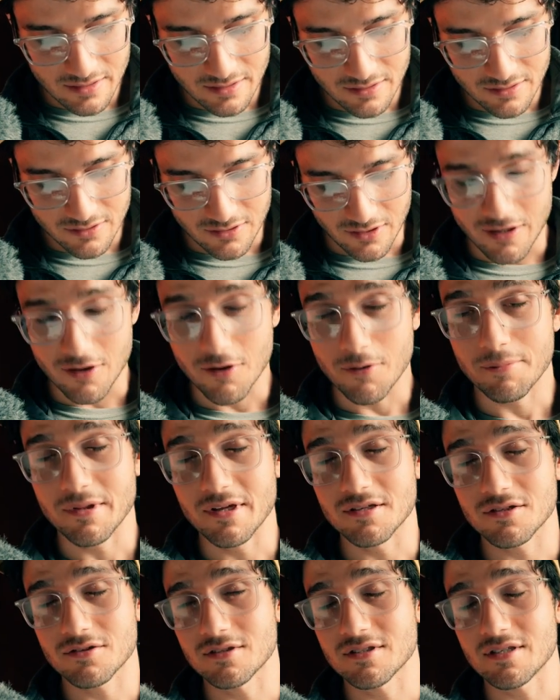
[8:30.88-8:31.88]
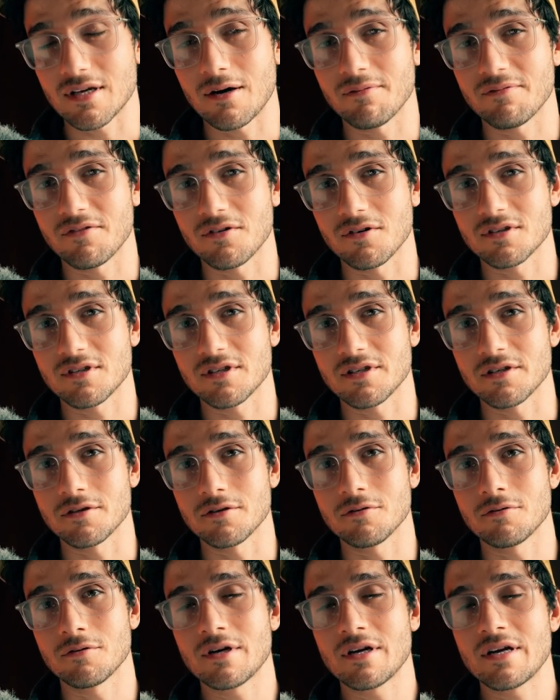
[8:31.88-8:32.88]
So I hope this was helpful to
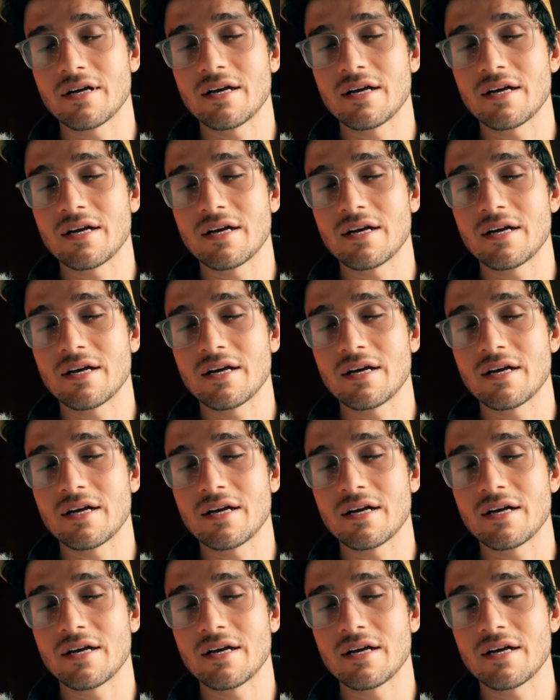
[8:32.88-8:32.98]
you,